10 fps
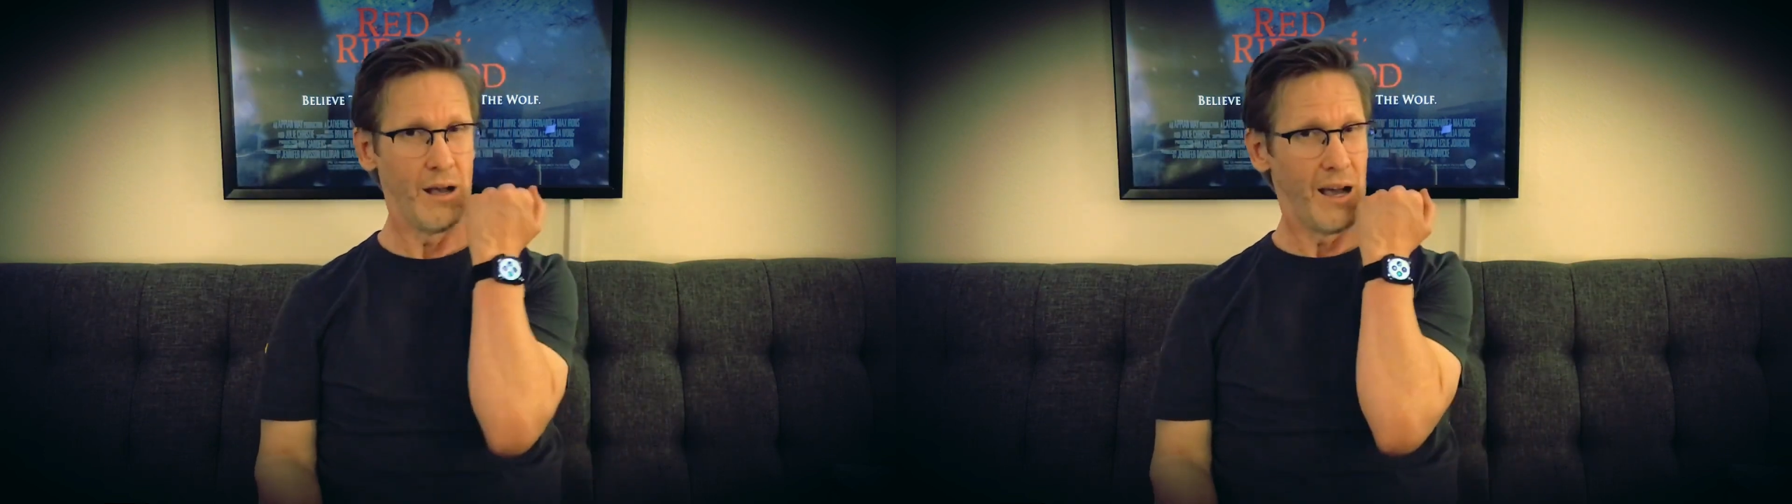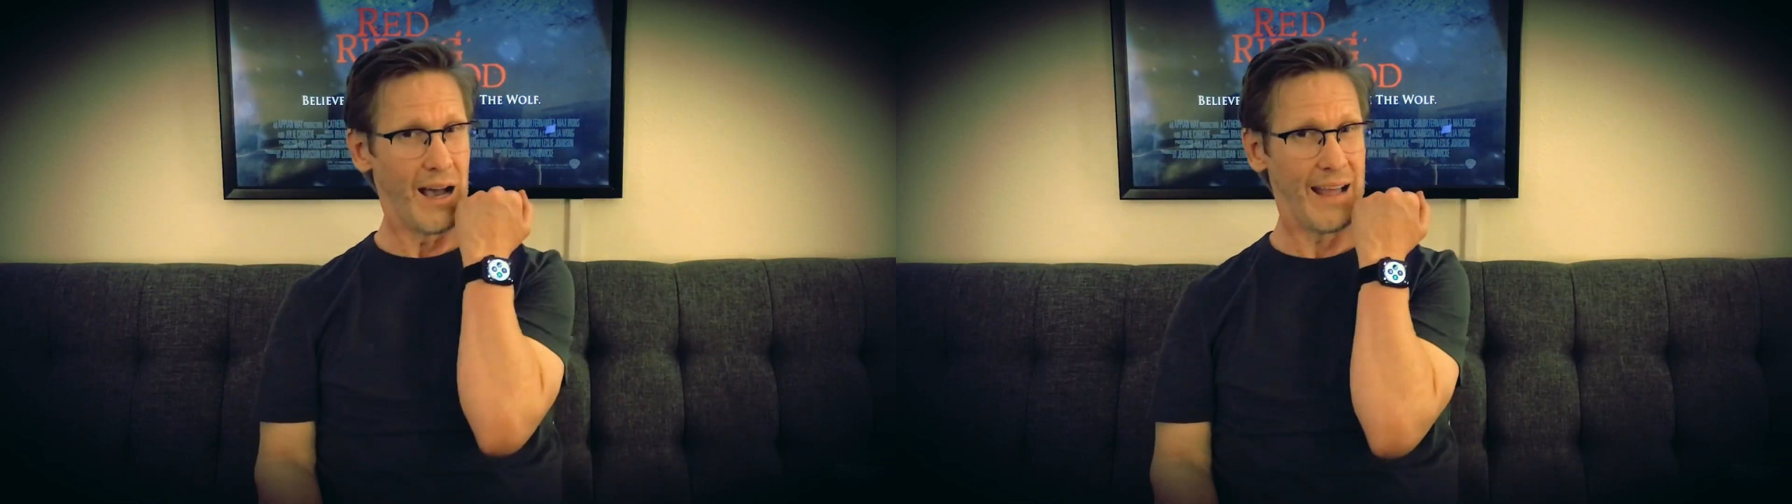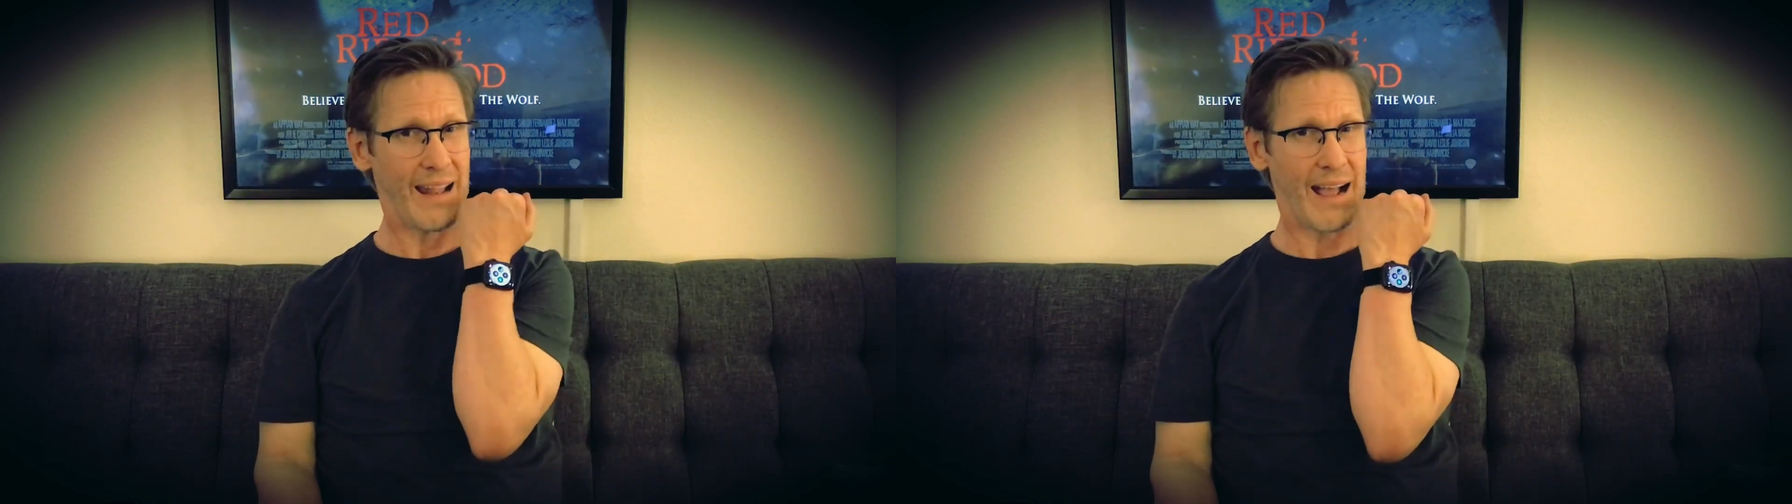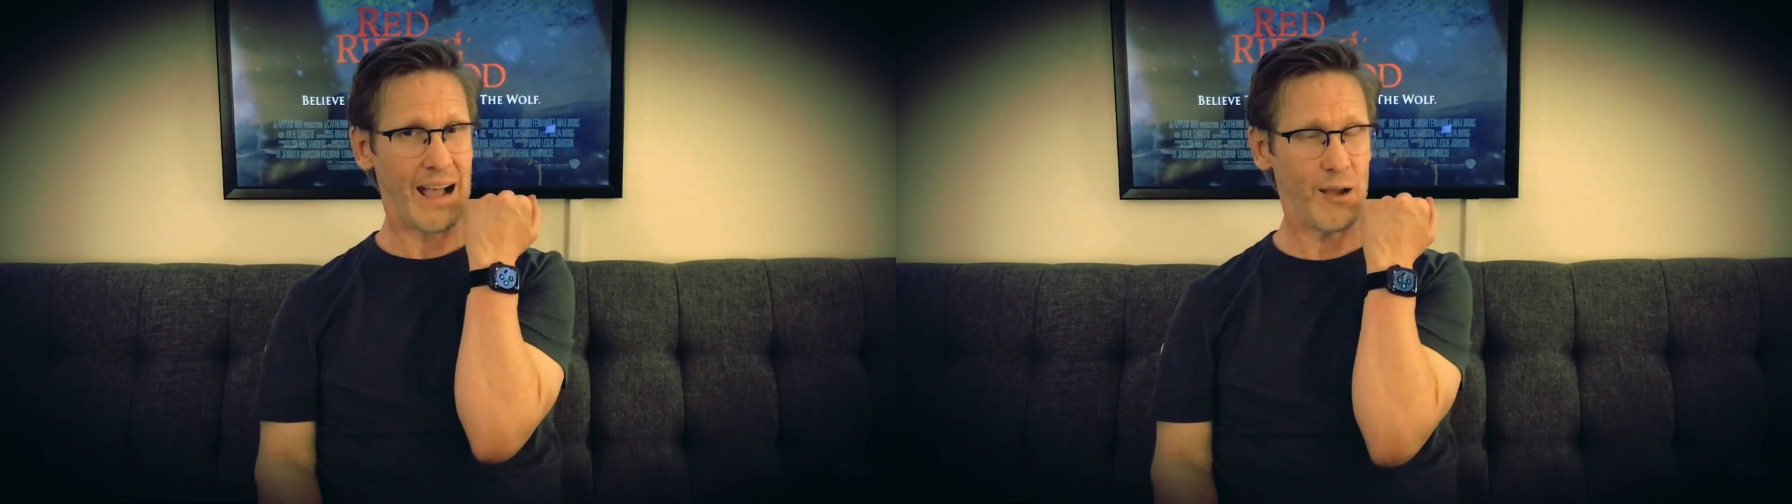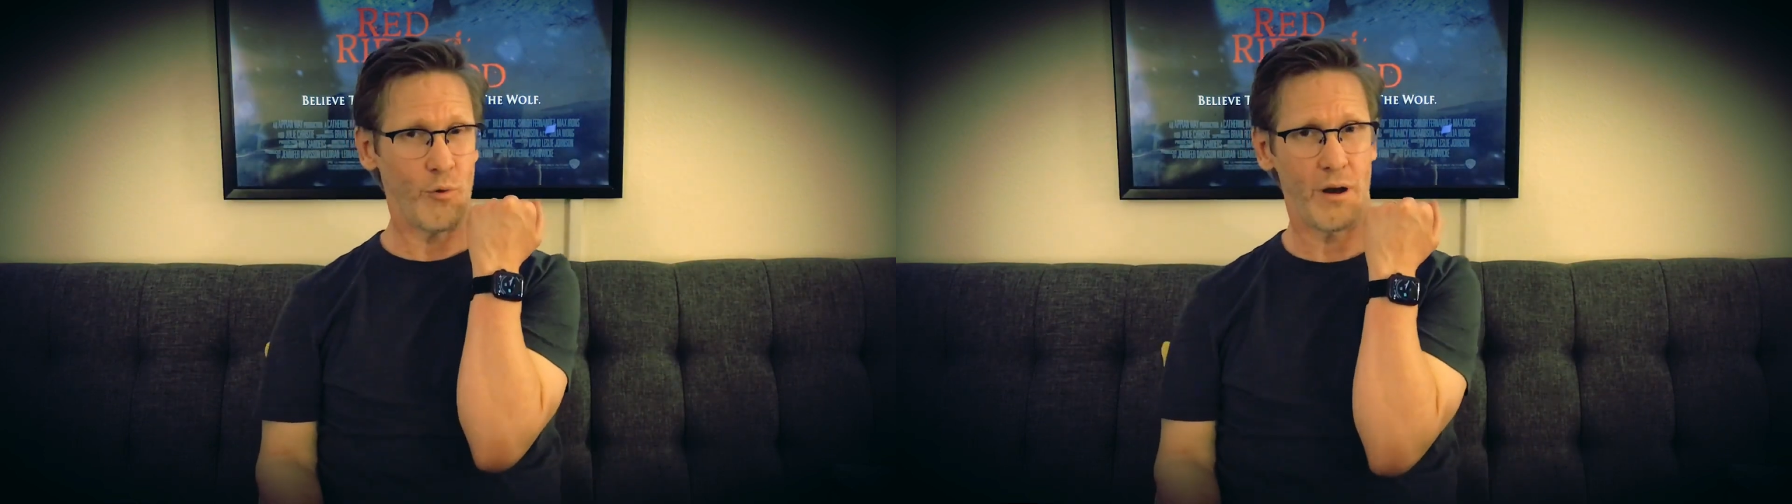An
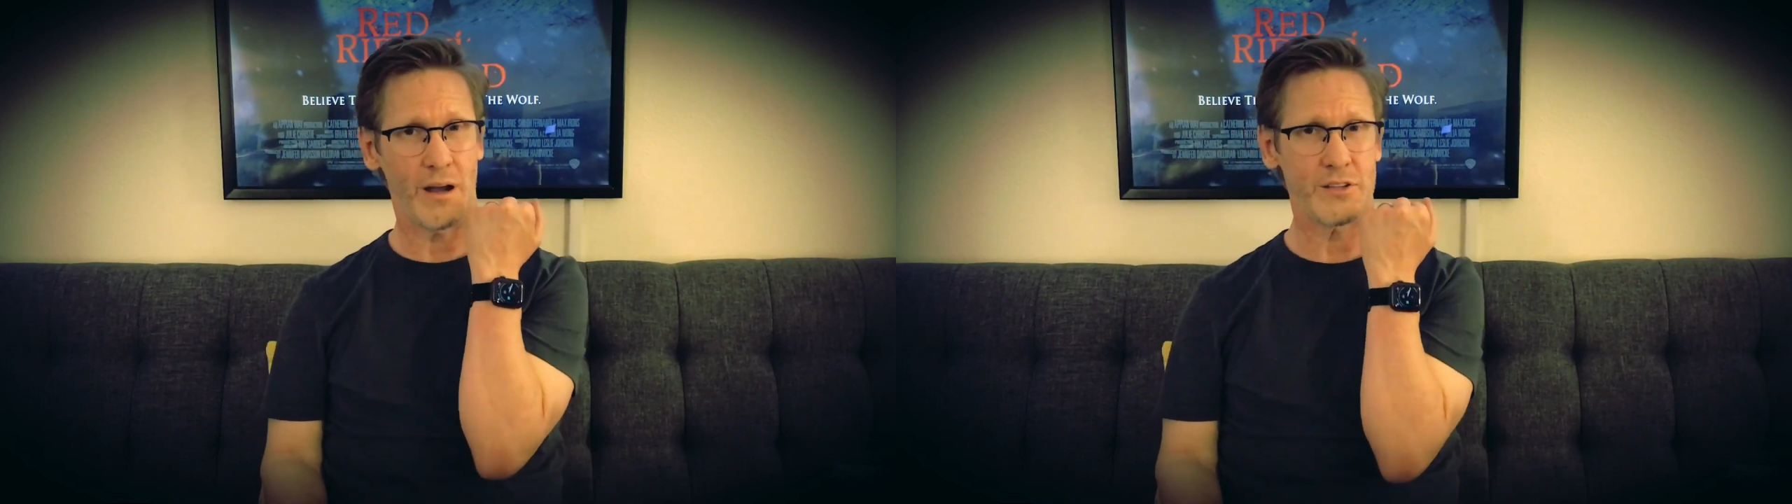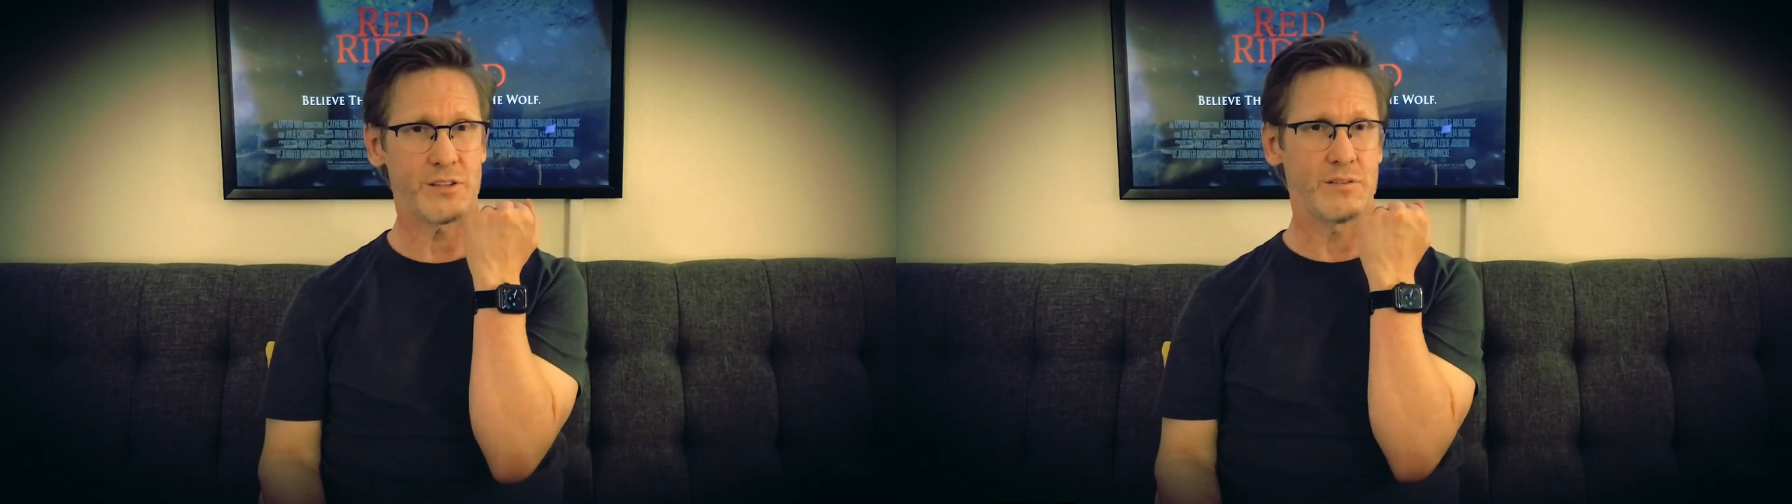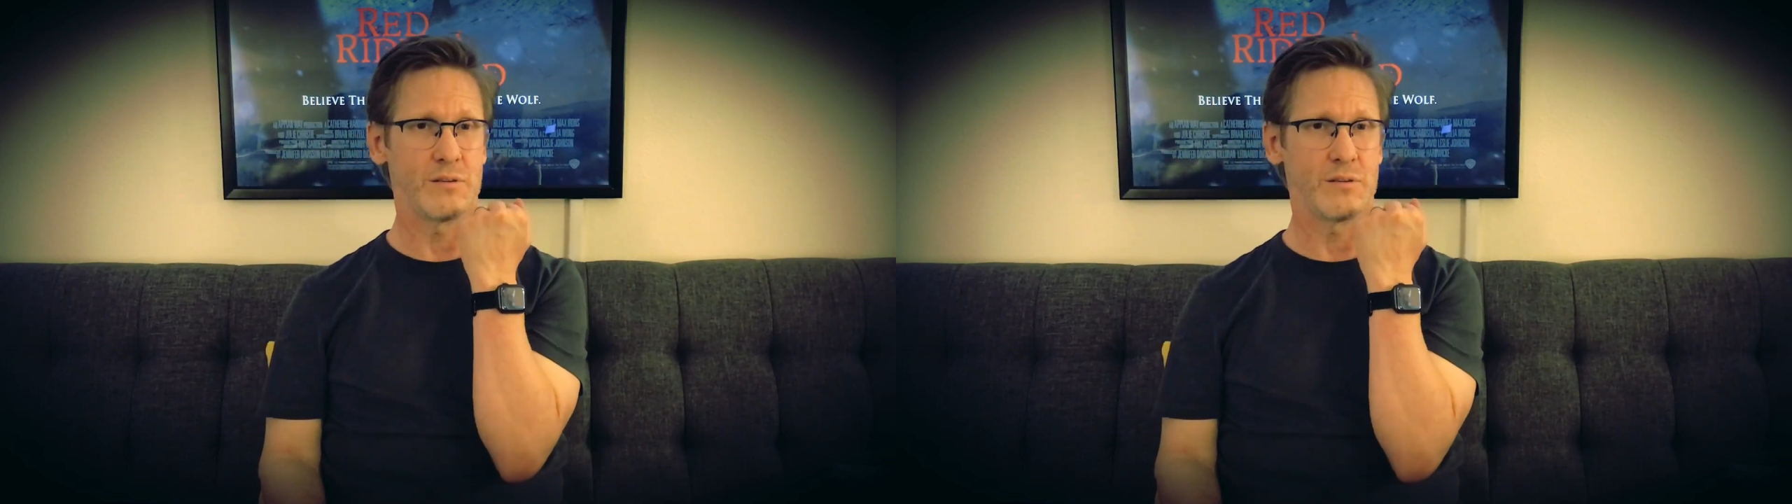iWatch